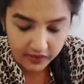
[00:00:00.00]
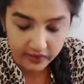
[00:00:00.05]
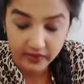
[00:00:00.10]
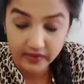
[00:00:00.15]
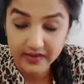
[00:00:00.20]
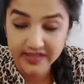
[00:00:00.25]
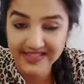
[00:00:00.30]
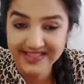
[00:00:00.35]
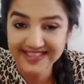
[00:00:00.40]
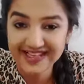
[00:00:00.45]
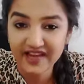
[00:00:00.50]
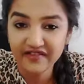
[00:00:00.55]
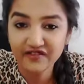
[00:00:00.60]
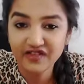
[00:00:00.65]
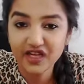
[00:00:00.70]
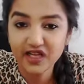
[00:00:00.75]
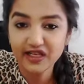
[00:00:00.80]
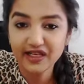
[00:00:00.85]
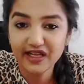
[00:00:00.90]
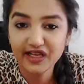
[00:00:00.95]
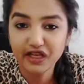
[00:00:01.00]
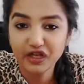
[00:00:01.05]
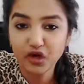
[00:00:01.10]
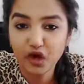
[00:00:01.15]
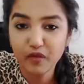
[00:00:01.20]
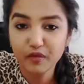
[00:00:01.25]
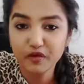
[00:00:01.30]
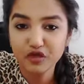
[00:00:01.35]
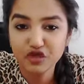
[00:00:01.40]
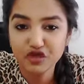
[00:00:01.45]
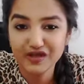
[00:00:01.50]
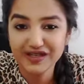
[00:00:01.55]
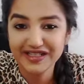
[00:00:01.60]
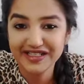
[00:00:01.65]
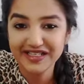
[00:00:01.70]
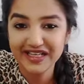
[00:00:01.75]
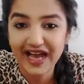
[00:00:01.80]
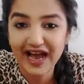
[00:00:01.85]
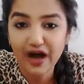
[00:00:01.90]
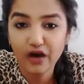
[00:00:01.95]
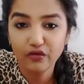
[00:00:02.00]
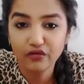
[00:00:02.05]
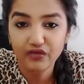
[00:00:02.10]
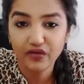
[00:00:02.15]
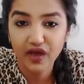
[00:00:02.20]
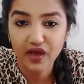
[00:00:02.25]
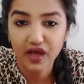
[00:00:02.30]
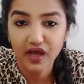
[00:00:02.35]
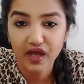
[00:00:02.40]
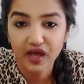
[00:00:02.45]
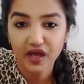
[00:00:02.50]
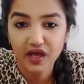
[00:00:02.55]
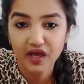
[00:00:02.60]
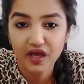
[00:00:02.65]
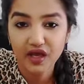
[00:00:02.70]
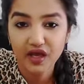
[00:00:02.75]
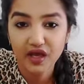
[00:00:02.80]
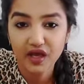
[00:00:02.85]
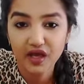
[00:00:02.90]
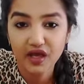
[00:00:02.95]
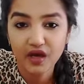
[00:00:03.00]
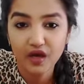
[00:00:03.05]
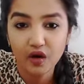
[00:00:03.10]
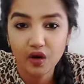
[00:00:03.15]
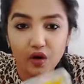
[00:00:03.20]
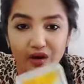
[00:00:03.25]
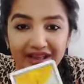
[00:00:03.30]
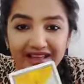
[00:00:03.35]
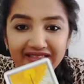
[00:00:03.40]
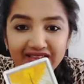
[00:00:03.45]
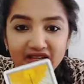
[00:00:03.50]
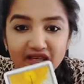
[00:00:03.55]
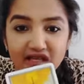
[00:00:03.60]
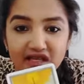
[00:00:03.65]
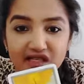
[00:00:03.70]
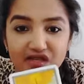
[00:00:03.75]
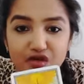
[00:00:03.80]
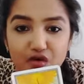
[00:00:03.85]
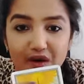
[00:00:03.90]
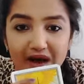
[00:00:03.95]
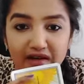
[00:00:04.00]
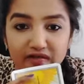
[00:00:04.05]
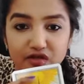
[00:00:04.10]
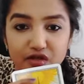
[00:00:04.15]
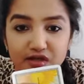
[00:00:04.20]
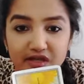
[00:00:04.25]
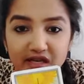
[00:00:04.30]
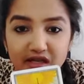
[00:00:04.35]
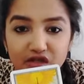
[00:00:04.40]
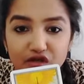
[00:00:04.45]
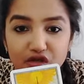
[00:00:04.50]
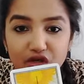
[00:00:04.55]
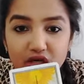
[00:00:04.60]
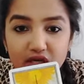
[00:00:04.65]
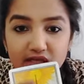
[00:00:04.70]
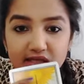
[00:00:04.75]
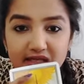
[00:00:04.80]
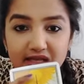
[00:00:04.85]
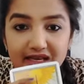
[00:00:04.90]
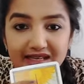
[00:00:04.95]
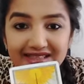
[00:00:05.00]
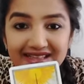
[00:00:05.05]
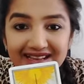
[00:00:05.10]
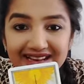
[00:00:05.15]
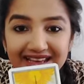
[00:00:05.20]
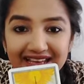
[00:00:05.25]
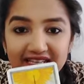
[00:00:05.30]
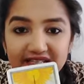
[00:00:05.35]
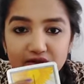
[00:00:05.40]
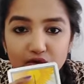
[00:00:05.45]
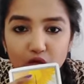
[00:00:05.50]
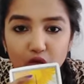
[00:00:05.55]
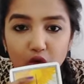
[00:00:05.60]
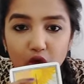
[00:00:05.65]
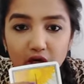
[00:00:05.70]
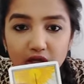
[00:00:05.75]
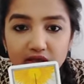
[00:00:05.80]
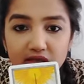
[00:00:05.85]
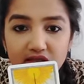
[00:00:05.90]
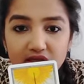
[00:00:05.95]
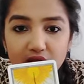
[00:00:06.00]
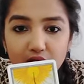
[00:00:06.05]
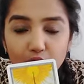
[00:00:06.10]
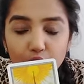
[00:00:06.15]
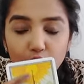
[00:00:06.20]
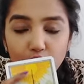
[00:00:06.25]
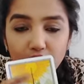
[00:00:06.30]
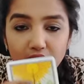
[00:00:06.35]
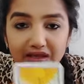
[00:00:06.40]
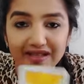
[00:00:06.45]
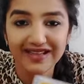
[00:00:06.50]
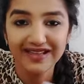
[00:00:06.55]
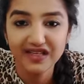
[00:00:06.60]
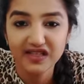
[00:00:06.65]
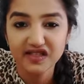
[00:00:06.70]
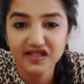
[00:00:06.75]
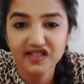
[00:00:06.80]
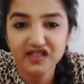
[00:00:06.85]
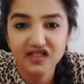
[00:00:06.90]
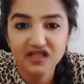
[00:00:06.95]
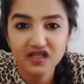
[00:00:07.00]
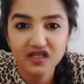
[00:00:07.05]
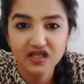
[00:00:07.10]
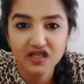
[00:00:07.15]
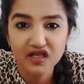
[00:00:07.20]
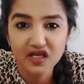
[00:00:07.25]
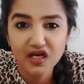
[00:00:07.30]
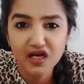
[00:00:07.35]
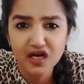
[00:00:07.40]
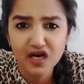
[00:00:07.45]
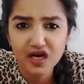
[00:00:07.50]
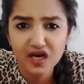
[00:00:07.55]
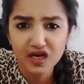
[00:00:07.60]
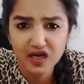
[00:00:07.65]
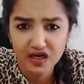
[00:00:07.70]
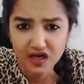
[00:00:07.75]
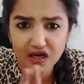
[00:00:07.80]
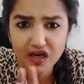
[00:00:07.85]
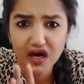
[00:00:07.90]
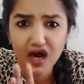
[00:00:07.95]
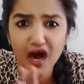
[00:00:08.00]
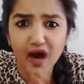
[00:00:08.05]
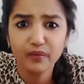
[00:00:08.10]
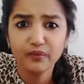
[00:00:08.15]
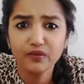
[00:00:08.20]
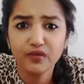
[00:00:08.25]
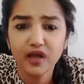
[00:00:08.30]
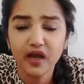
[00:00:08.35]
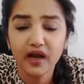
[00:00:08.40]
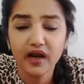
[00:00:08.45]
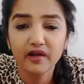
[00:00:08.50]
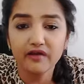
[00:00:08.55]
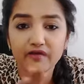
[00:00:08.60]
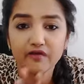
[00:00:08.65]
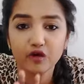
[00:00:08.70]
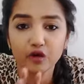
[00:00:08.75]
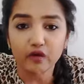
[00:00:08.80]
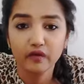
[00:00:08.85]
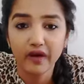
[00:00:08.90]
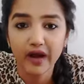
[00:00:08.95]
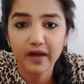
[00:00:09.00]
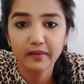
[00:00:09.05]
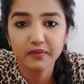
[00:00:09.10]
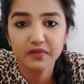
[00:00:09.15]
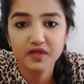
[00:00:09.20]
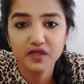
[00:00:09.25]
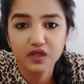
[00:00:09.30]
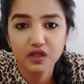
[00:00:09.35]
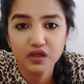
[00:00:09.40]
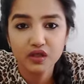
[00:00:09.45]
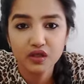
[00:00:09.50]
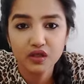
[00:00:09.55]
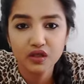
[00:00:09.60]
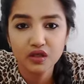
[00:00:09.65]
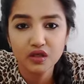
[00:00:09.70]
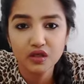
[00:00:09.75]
there is definitely an opportunity out there. Only thing is you have to take a chance. It's an ace of wands. The wand is up there for grabs.